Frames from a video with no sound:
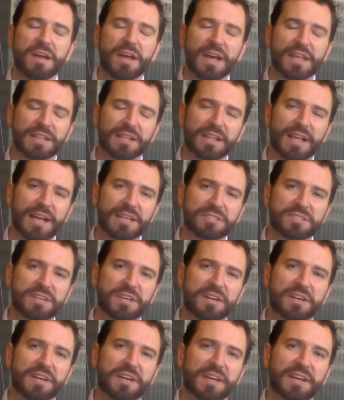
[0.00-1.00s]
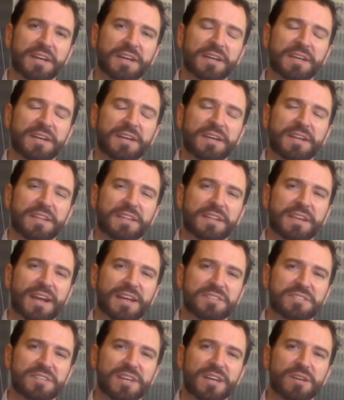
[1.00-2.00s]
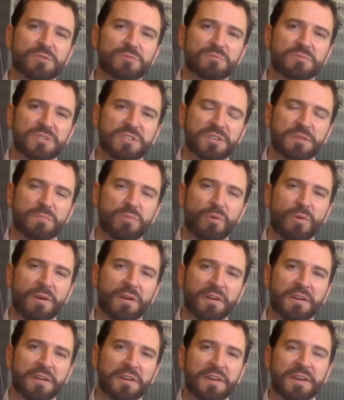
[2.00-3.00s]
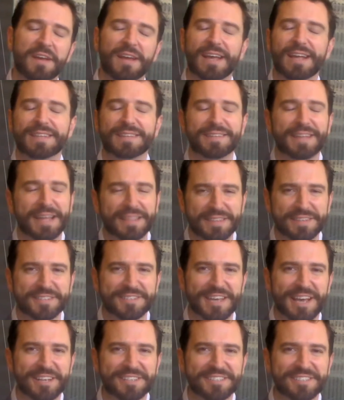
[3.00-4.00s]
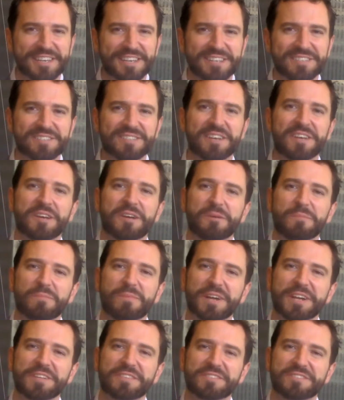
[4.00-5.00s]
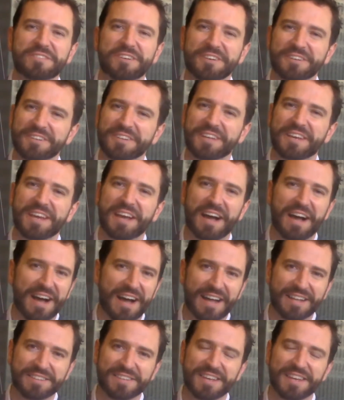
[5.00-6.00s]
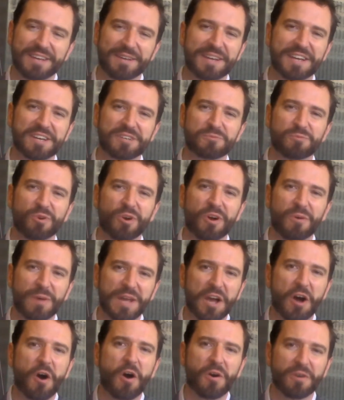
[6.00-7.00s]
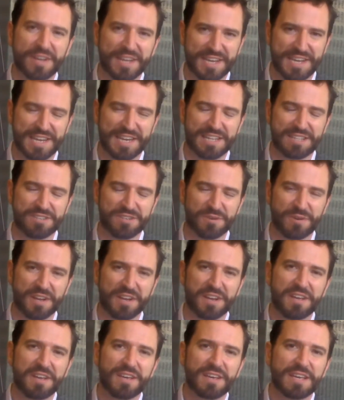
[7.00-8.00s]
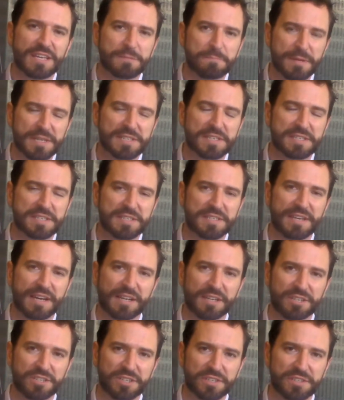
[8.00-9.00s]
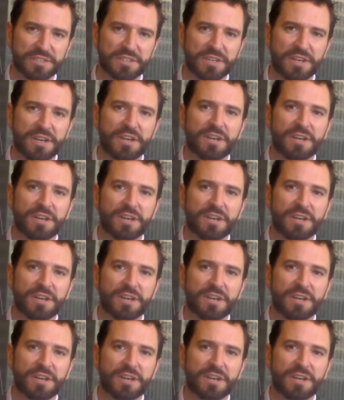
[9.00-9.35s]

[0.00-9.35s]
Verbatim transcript: And the last area that I'd say is really important, it's not the sexiest, but it's certainly hot because we all can get into it, is business intelligence.